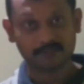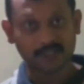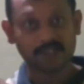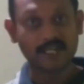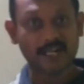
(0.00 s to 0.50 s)

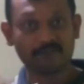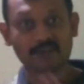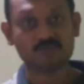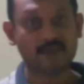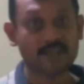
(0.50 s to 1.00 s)
theory
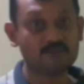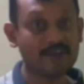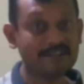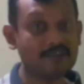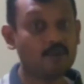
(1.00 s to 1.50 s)
was
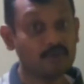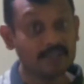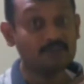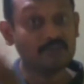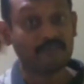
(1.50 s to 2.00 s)
fluctuated only
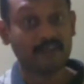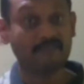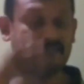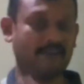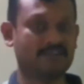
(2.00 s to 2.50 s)
to the wave
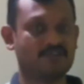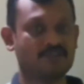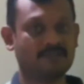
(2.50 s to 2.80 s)
effect